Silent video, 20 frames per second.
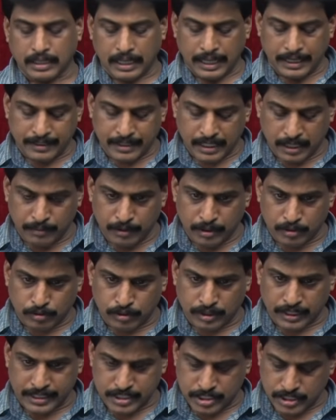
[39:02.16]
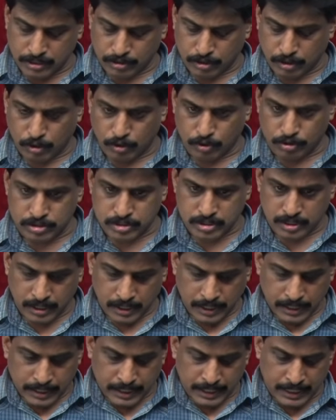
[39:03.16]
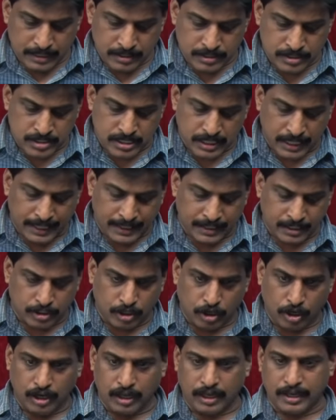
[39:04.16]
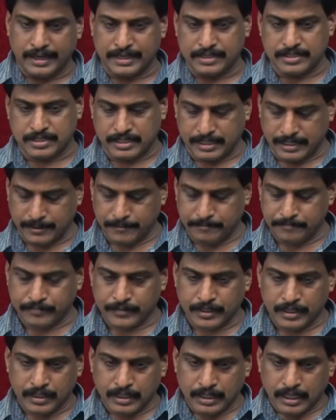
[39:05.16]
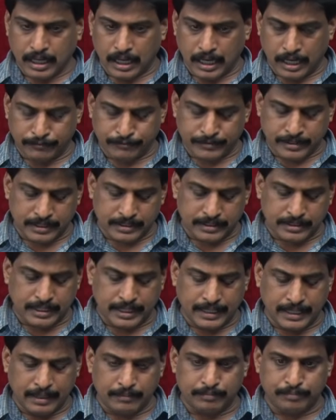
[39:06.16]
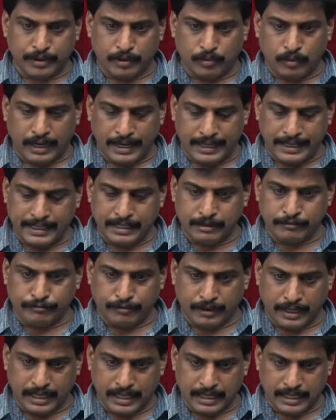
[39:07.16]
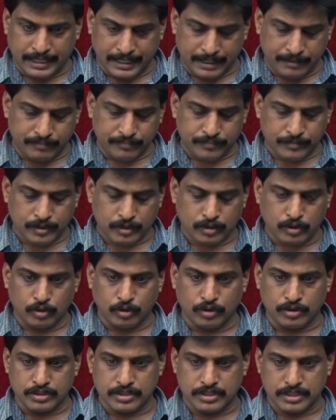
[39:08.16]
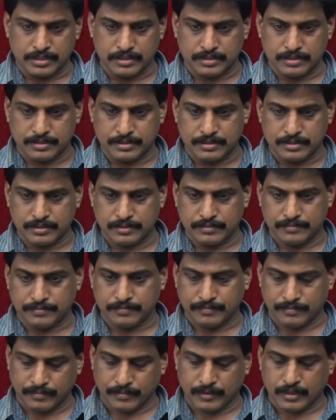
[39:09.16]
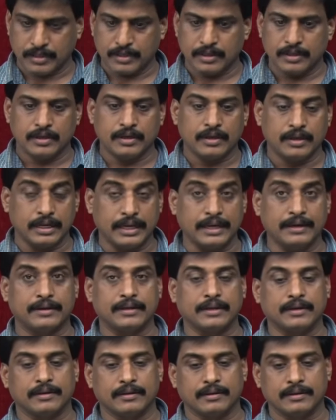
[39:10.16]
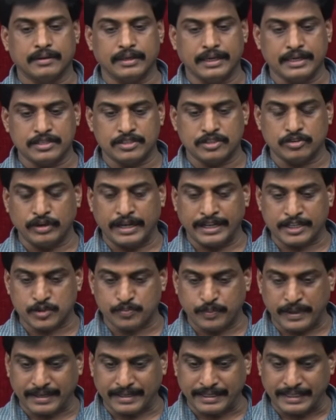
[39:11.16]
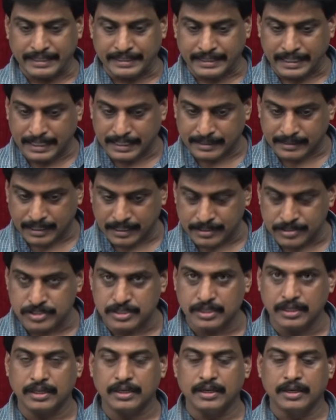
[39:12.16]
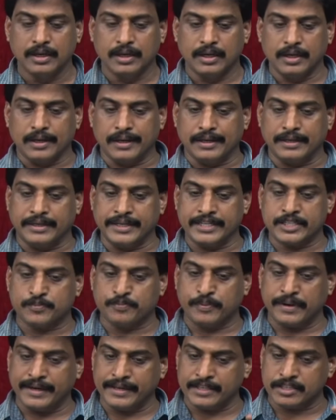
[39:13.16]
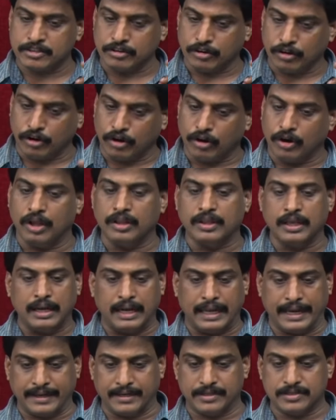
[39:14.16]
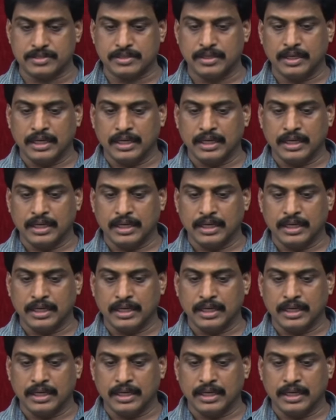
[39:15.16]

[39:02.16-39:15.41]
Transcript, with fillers: and double quotation close, inside dollar I said, after that I am providing file name courses, enter. Yes, you are expecting correct answer. It displays all the lines